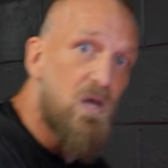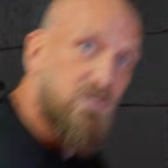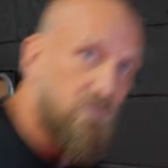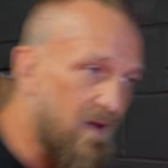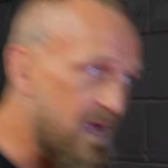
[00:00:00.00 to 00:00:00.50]

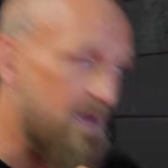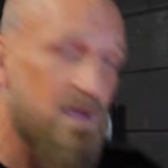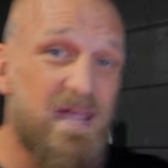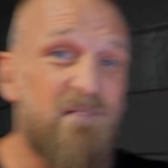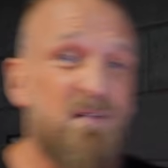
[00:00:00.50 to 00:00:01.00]
So we're here.
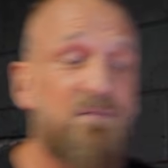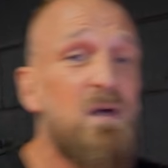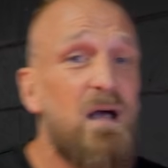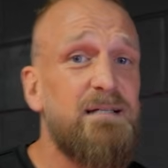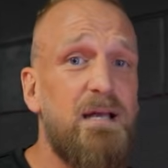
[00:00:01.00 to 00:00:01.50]
Even if,
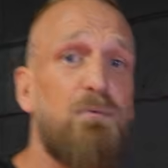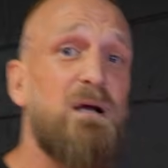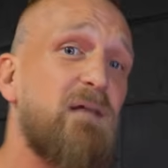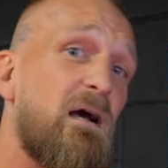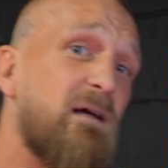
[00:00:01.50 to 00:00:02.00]
I'm
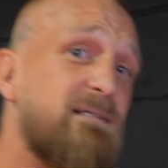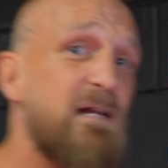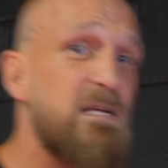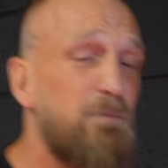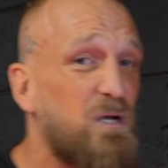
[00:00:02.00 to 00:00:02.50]
gonna say
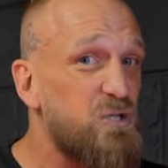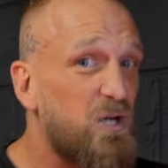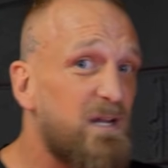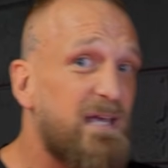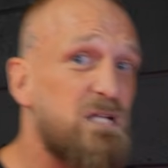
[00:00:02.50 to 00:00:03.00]
this because you're
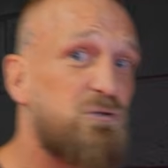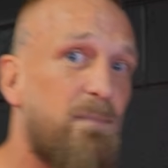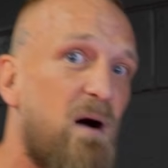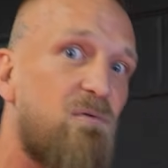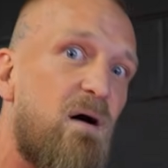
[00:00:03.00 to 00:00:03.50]
gonna get to
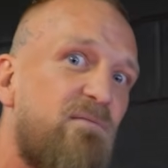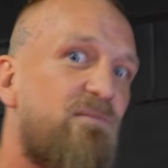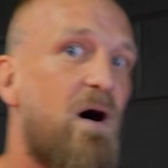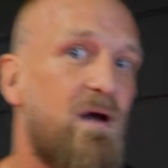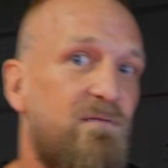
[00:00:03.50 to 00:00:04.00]
about round
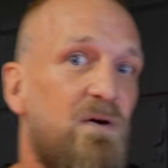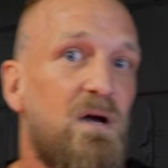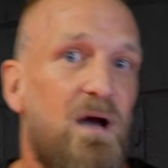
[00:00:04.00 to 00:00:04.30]
5